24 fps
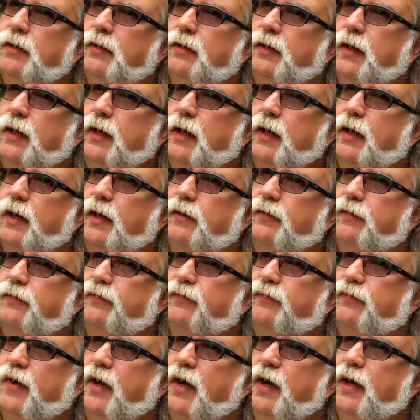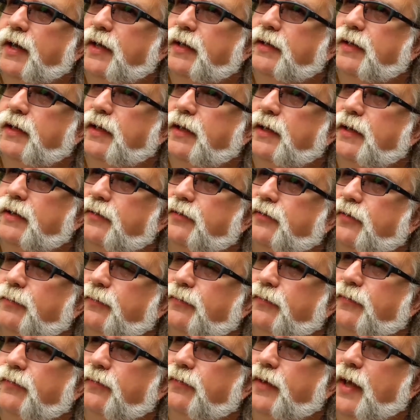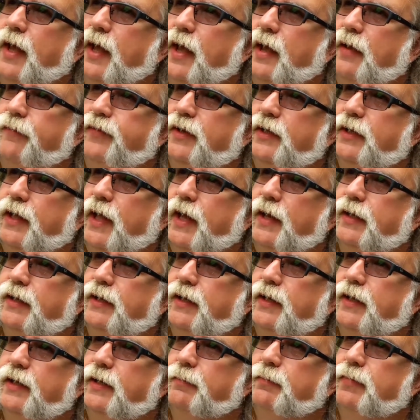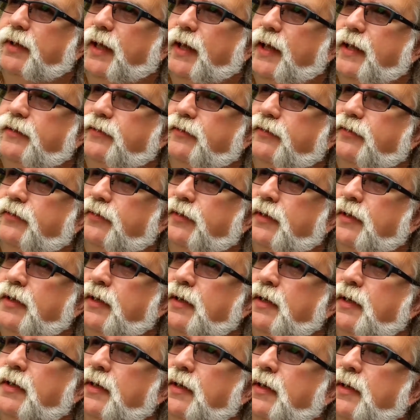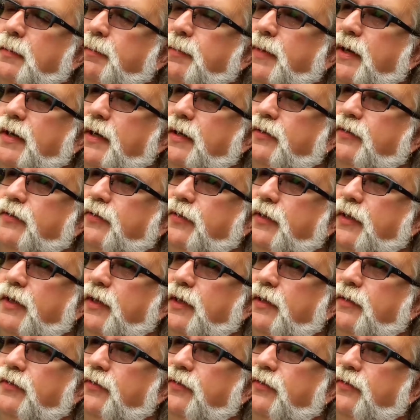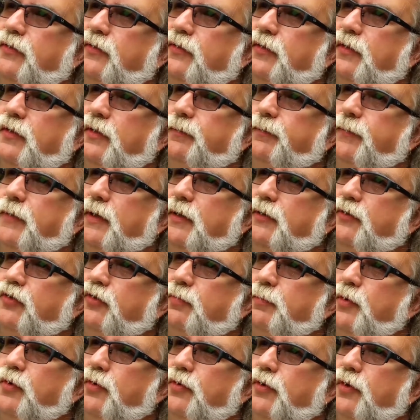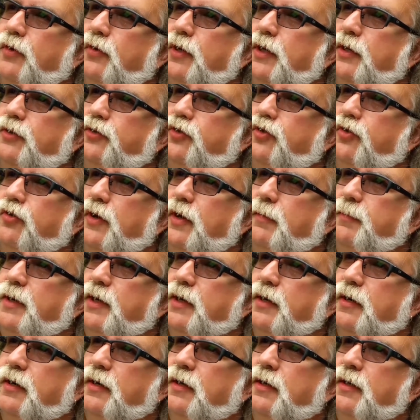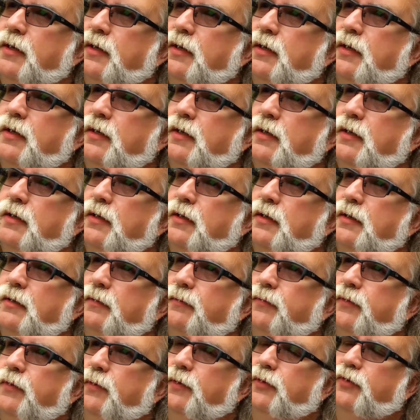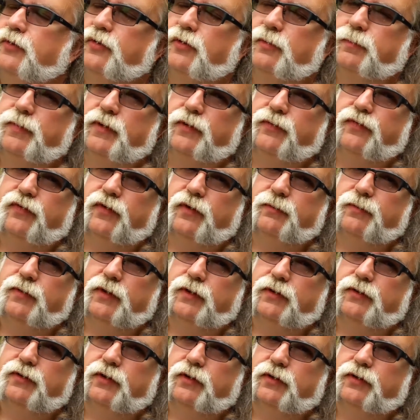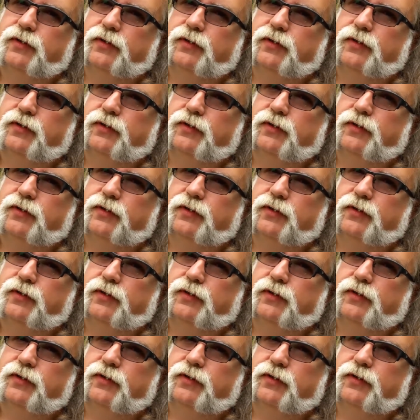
that I find in some heavy Latakia blends, but it's smoother and it's creamier, which could be from the